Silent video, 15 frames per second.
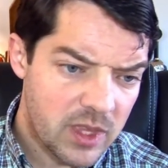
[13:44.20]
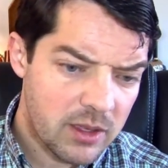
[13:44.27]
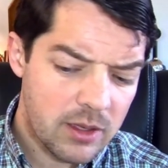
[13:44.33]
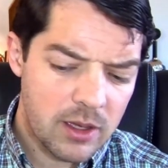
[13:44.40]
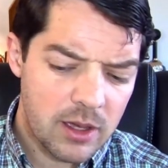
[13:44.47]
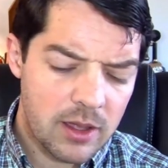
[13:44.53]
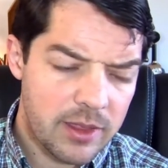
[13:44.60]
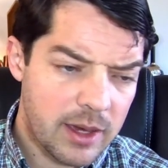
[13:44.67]

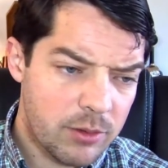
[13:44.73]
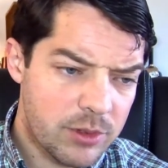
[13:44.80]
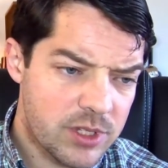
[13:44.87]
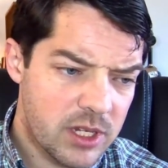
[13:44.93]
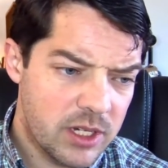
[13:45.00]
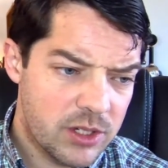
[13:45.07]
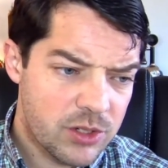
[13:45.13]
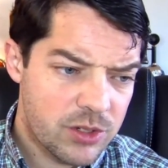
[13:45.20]
that was
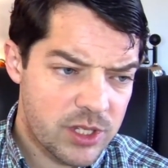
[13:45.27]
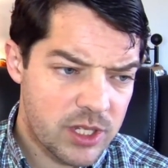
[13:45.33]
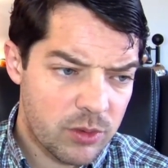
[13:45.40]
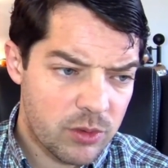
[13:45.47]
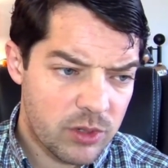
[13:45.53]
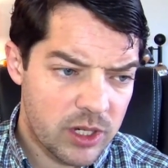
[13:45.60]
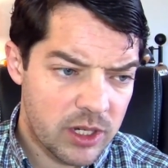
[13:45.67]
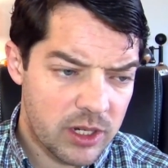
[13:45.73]
an interesting
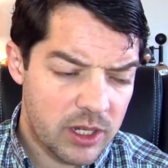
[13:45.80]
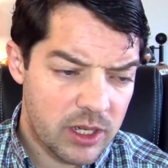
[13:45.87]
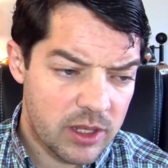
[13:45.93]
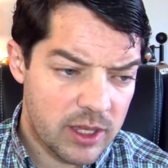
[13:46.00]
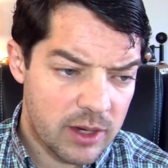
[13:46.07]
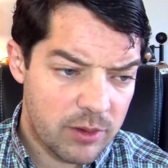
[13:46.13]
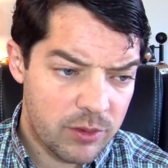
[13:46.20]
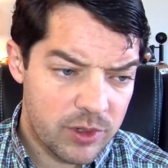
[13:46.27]
one.
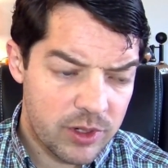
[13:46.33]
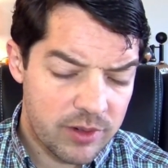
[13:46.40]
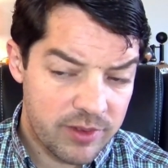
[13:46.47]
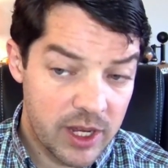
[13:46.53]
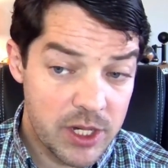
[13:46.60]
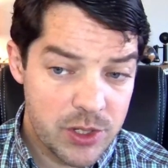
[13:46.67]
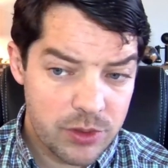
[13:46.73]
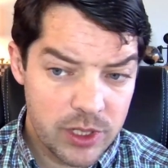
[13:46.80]
That would
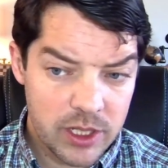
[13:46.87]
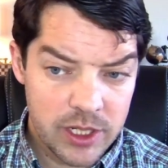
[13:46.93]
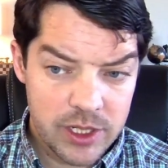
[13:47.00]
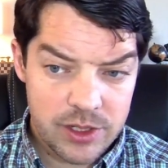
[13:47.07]
eventually lead